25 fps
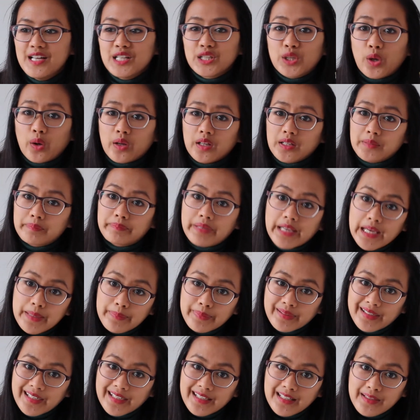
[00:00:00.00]
toilet
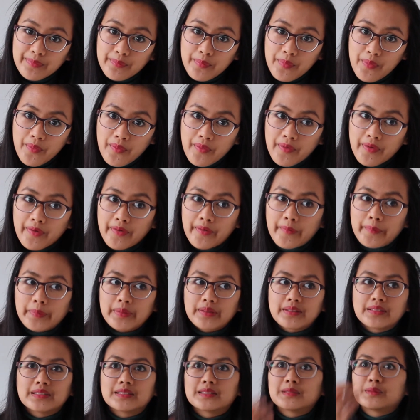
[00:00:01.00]
paper anymore
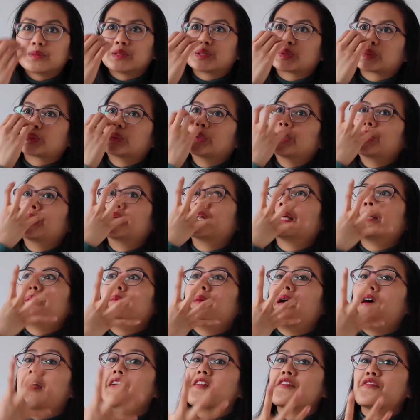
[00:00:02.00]
because it was ruining
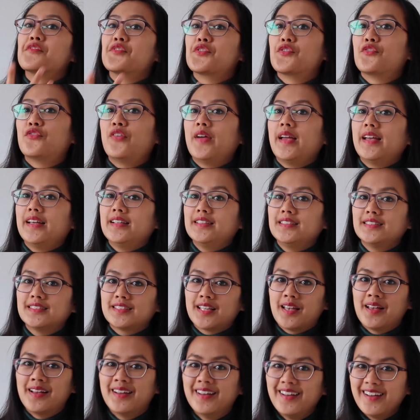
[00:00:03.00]
my
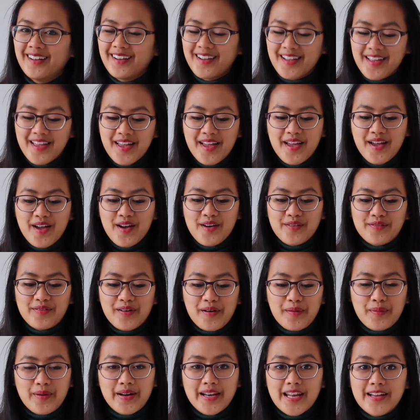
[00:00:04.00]
face
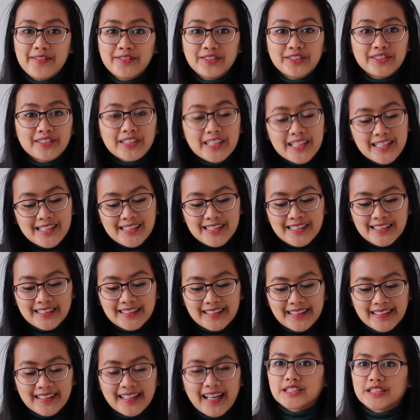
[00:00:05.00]
for whatever
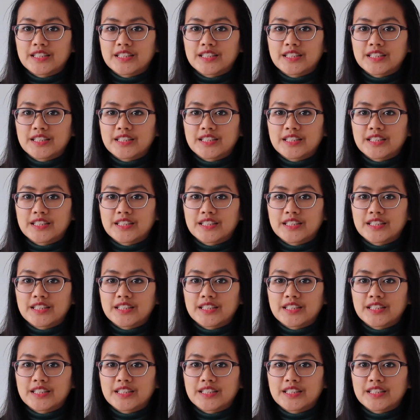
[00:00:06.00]
reason.